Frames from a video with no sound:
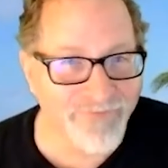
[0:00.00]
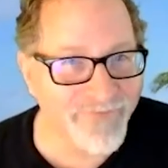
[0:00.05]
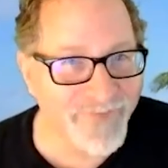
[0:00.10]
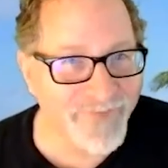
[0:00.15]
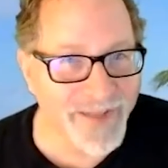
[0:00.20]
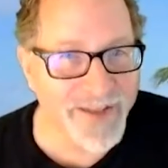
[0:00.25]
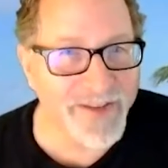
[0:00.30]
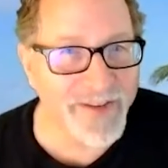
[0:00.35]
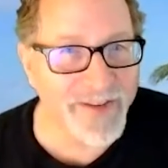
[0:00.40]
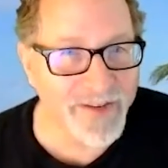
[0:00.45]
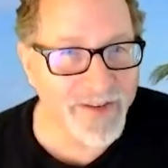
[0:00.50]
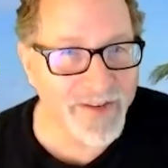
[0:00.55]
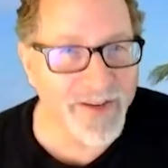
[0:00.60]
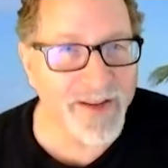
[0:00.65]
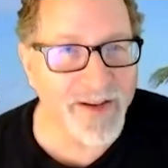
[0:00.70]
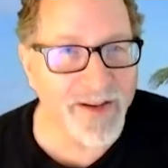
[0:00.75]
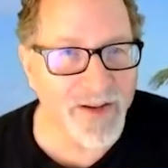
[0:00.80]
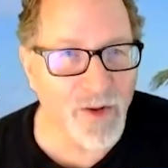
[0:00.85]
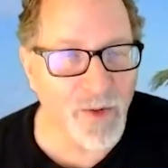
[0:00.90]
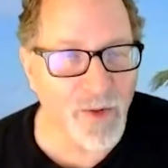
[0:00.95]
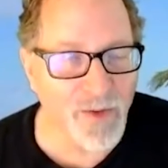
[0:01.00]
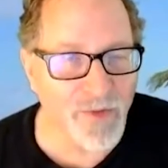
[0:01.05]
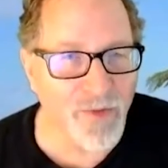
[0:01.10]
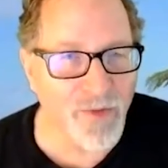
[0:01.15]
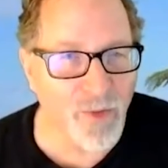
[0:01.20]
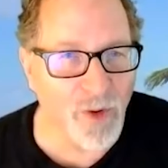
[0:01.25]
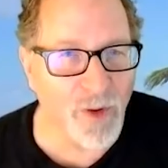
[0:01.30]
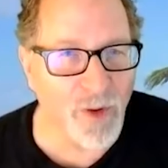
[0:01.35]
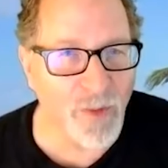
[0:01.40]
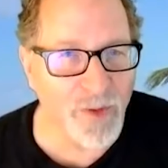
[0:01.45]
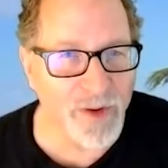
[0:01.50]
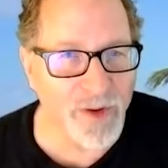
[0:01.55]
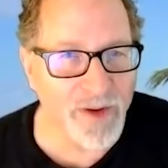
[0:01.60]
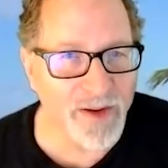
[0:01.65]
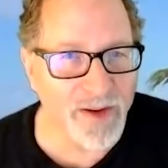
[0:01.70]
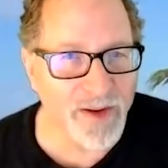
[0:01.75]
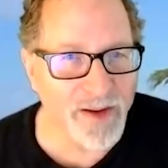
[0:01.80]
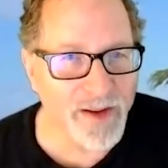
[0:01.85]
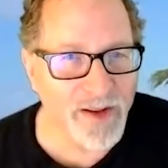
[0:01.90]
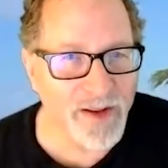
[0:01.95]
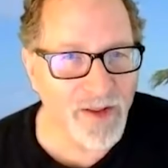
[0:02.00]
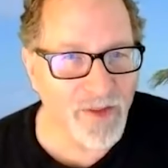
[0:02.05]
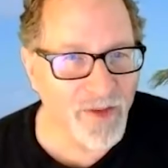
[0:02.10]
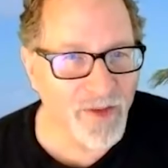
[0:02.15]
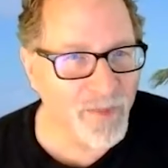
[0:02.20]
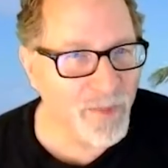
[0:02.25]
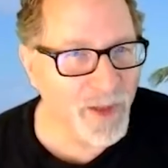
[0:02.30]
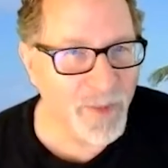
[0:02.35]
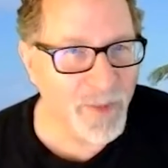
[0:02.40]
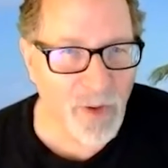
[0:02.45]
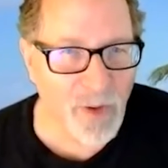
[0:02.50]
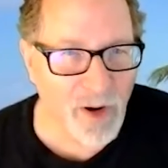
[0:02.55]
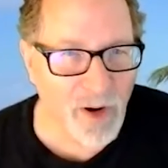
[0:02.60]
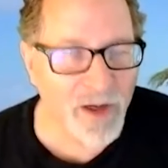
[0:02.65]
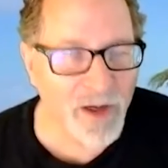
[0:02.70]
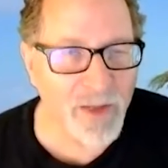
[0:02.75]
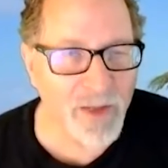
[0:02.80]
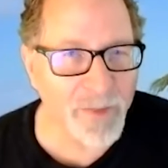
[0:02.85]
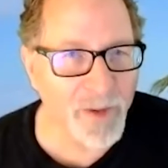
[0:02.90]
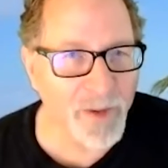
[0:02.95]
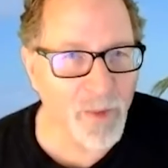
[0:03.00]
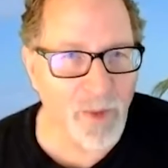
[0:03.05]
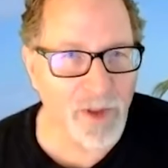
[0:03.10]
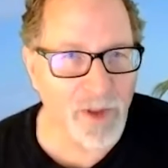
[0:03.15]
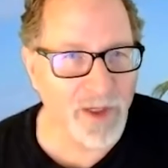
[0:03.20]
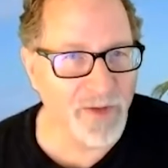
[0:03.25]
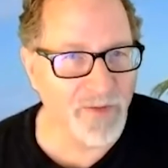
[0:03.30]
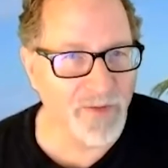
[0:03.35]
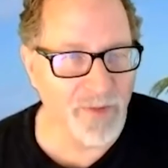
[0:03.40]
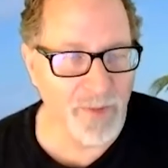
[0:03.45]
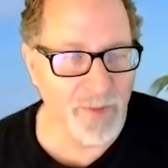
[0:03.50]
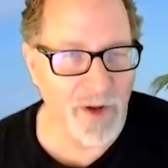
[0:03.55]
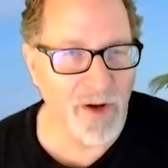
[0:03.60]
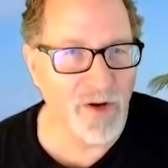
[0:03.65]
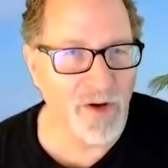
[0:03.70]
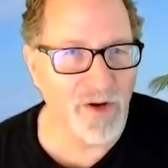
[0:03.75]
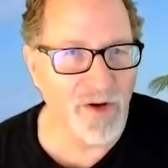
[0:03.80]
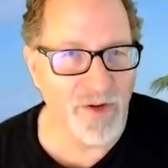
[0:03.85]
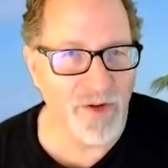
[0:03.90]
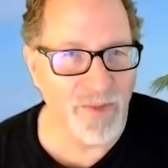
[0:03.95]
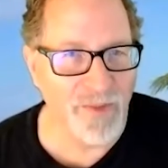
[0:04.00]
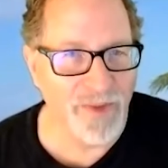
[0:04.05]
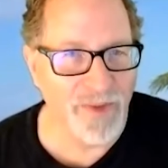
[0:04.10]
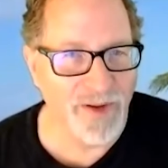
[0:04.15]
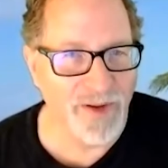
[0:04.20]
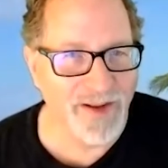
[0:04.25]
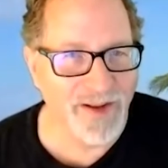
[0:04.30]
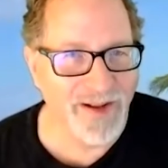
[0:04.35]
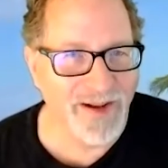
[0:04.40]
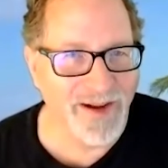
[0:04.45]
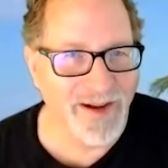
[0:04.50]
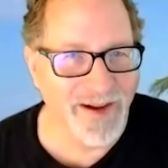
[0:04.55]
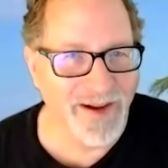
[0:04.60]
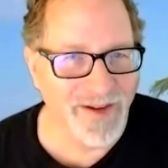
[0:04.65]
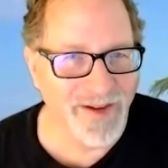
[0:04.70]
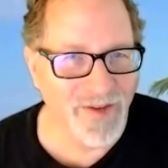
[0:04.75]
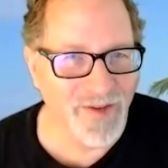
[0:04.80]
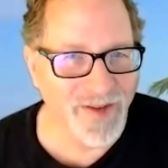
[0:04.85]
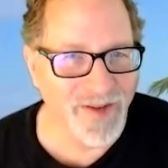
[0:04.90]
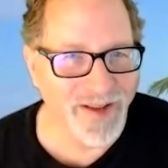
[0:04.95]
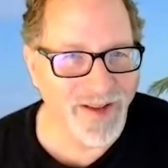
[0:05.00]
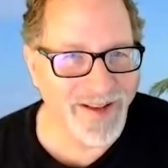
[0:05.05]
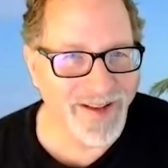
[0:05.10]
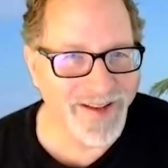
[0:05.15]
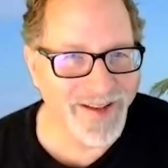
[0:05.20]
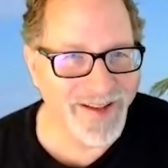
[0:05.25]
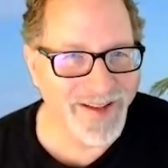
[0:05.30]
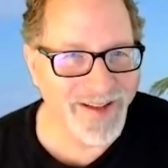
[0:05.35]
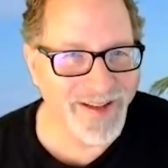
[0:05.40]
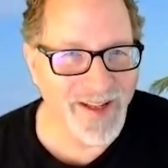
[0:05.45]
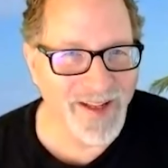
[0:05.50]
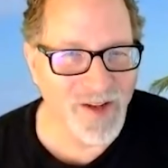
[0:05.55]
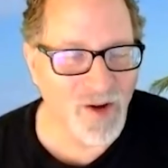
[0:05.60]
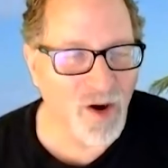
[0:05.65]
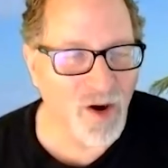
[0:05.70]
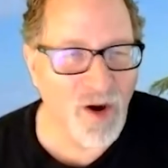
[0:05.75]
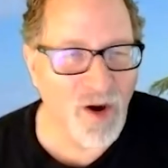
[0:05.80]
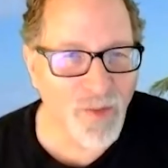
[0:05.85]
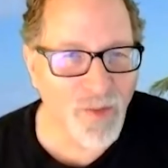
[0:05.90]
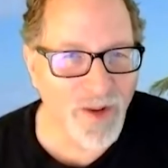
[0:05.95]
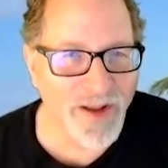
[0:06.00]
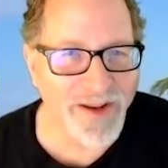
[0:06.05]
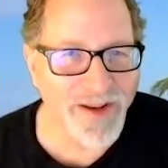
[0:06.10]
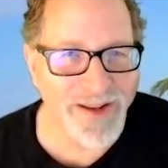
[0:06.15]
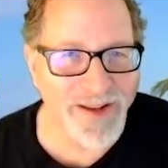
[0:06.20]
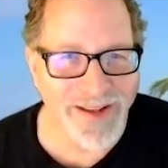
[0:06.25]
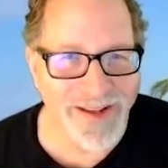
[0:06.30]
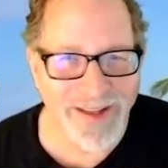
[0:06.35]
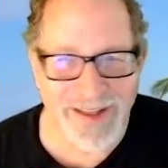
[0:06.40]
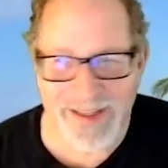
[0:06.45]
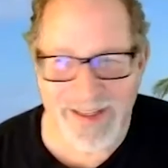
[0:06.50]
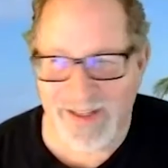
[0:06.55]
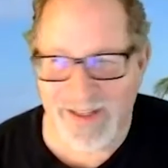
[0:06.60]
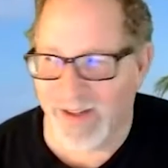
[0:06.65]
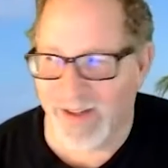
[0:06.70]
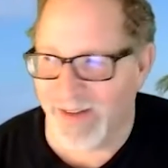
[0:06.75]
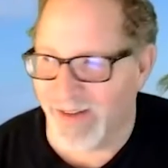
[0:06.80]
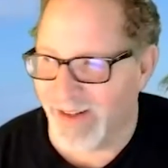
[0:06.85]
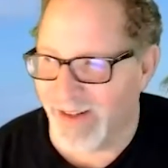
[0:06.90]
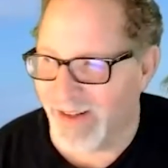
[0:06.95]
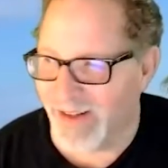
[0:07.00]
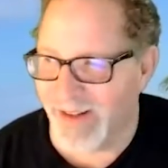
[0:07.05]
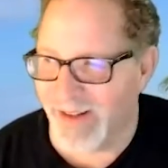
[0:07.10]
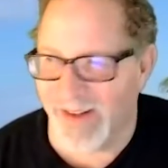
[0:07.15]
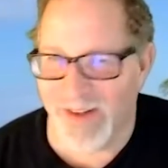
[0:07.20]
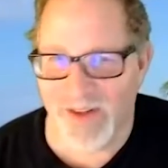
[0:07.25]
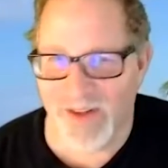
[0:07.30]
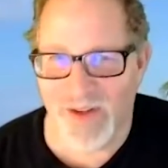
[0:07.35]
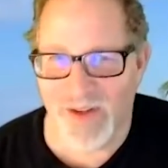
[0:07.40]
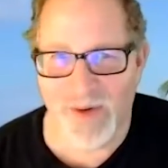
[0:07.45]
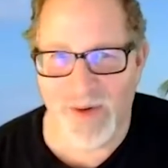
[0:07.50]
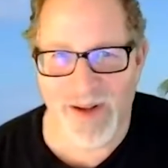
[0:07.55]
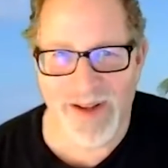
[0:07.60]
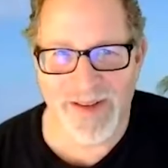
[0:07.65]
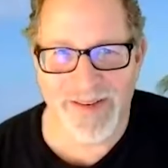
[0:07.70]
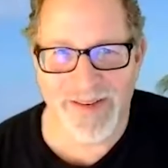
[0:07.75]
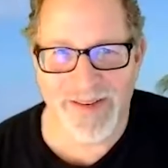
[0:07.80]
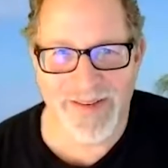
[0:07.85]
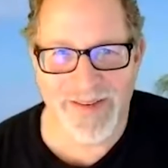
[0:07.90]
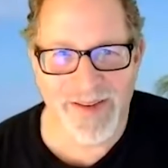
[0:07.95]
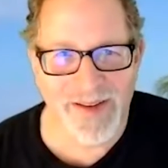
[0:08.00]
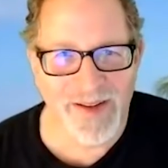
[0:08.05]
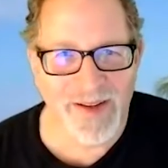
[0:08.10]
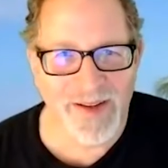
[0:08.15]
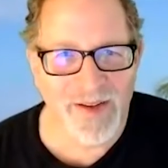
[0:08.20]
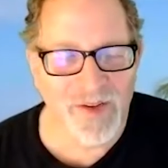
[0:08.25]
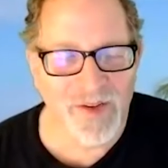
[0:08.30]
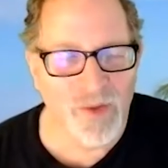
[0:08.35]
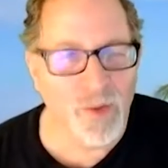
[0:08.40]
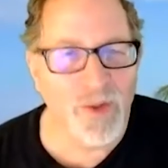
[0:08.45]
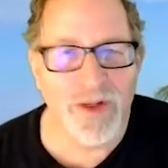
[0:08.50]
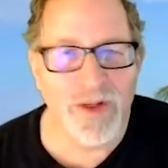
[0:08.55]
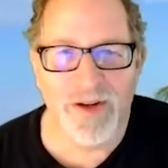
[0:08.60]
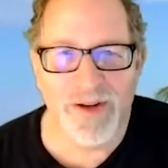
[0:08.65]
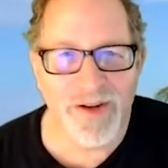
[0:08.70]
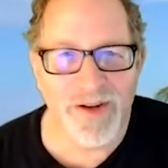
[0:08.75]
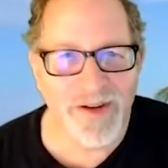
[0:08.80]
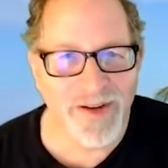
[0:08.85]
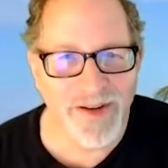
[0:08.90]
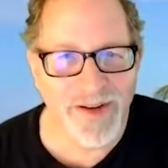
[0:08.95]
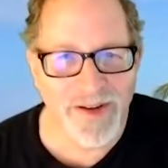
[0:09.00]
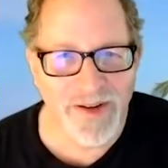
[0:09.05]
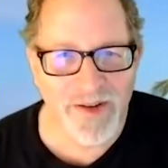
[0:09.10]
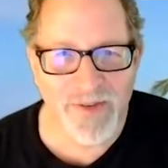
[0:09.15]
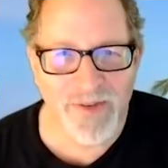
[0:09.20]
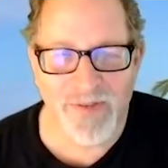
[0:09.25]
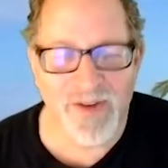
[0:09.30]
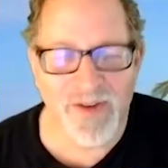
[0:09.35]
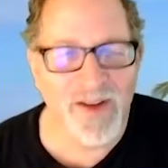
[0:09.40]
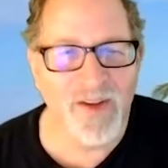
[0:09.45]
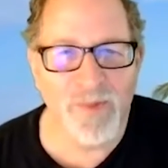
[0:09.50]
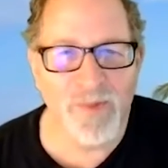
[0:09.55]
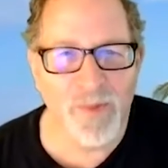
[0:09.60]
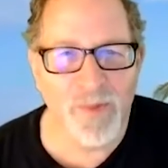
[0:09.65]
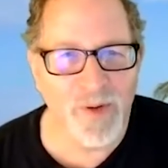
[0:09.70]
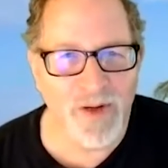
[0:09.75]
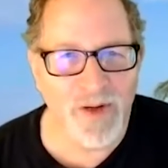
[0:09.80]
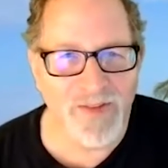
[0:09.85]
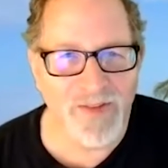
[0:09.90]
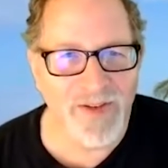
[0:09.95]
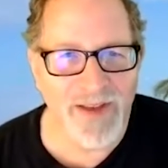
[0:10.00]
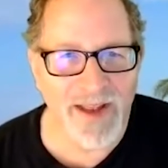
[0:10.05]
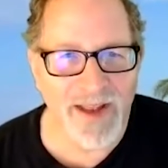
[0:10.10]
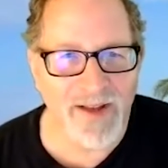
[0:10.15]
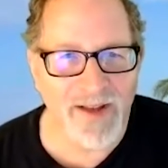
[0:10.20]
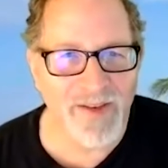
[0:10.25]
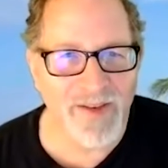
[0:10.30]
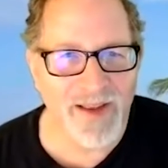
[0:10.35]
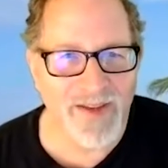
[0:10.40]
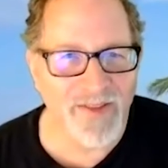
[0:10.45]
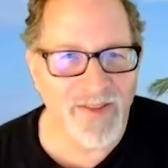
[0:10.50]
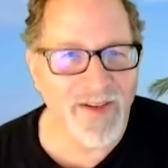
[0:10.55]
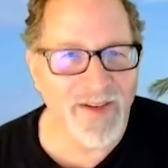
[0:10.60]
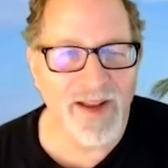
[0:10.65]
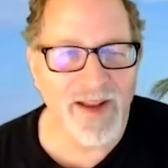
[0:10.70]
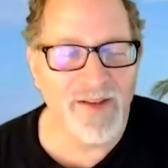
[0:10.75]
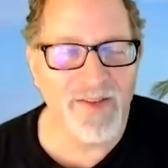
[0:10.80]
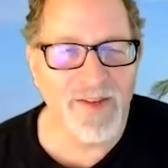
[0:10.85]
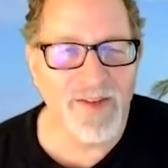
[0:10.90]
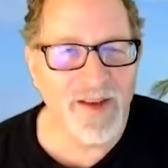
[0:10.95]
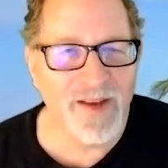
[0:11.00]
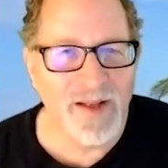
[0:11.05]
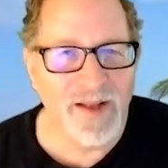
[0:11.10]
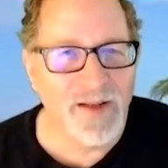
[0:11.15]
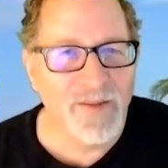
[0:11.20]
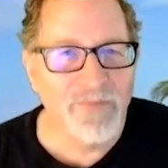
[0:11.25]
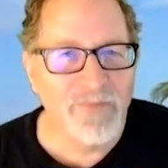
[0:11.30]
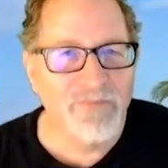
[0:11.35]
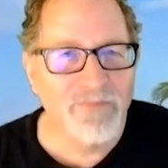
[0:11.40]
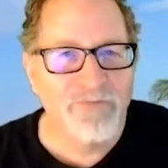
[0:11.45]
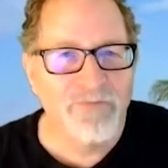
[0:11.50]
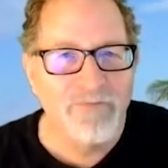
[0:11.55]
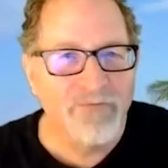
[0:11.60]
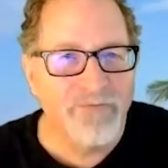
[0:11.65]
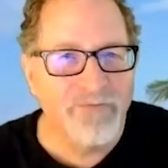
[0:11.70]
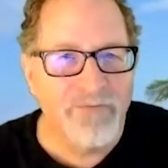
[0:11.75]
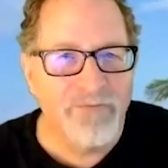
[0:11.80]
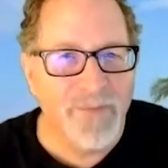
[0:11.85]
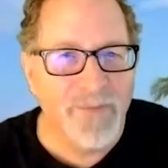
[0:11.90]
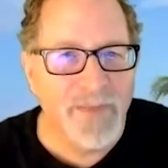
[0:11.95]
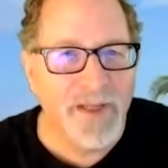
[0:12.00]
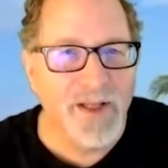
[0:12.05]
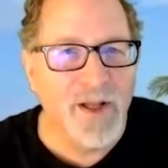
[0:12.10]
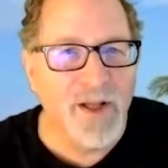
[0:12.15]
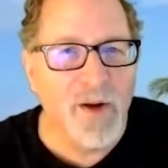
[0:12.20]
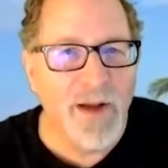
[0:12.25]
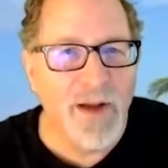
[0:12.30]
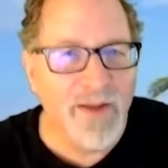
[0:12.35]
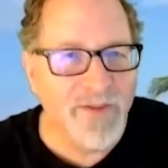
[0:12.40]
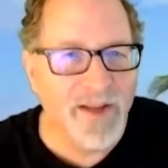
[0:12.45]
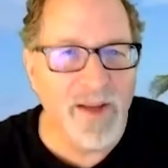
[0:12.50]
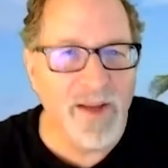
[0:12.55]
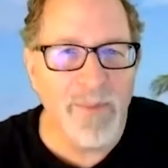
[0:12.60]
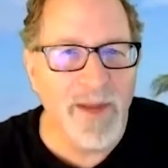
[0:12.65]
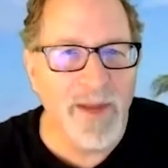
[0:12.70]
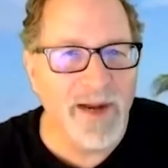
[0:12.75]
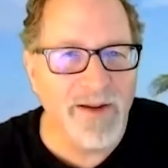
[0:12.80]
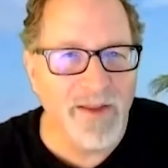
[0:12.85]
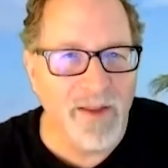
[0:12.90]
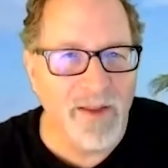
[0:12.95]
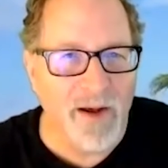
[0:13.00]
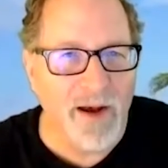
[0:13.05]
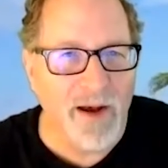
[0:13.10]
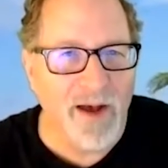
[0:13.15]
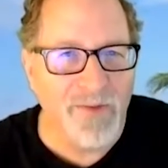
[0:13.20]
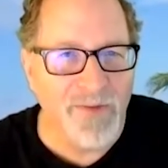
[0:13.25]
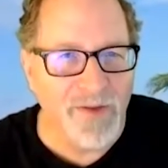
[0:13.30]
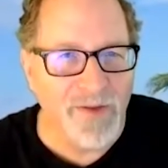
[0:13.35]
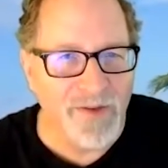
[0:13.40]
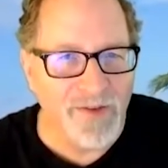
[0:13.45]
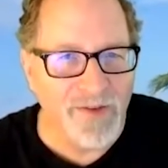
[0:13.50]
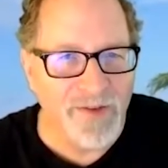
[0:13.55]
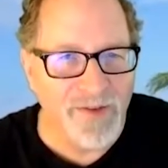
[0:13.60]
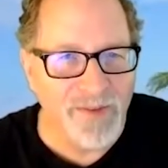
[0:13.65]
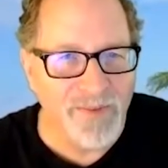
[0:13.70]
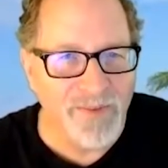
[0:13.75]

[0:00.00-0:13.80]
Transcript: This is it going forward. The people are going to be working from home. Uh, and, and already in, in the U S, Twitter, Facebook have announced, have announced you don't have to come back to the office.